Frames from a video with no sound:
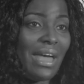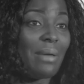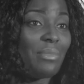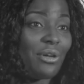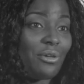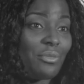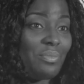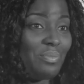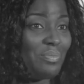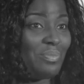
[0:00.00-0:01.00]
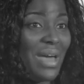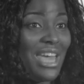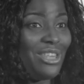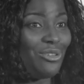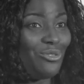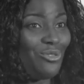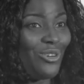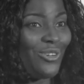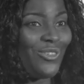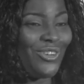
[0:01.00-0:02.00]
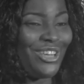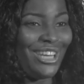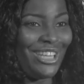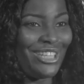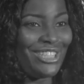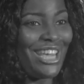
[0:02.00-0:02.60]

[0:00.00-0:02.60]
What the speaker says: and better pay you for getting